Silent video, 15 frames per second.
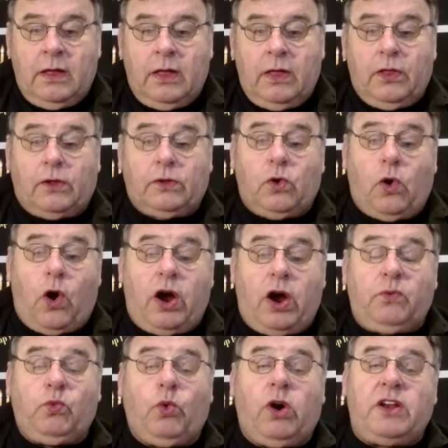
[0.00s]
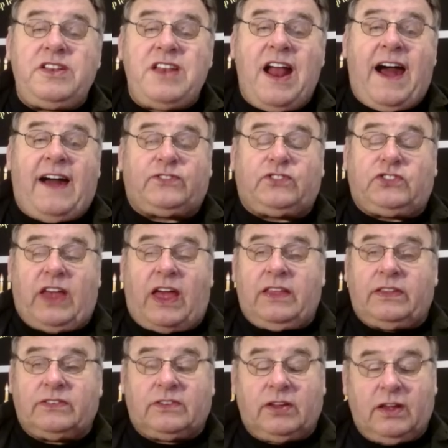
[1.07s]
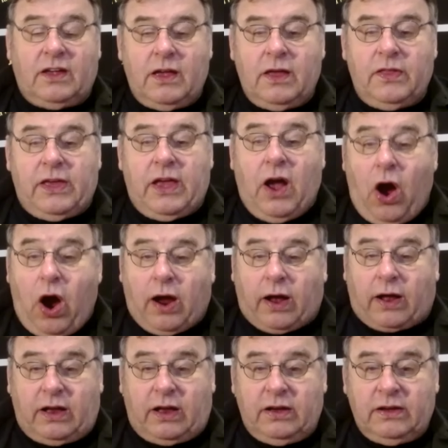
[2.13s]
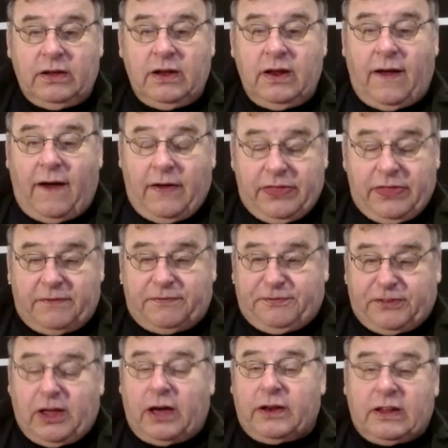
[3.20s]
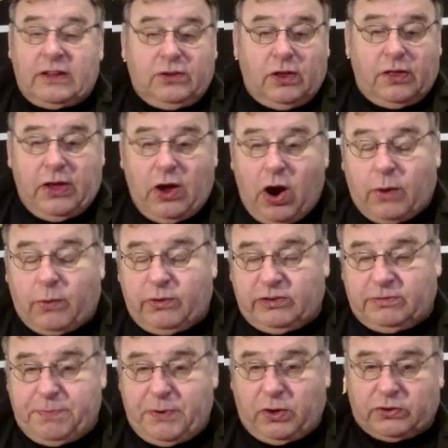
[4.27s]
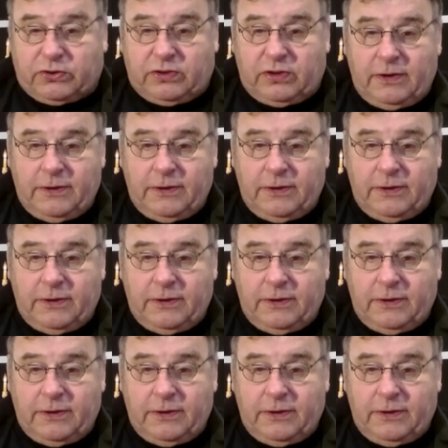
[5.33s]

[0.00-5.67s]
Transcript: the Lord would not send the ark of the flood until the ark was built.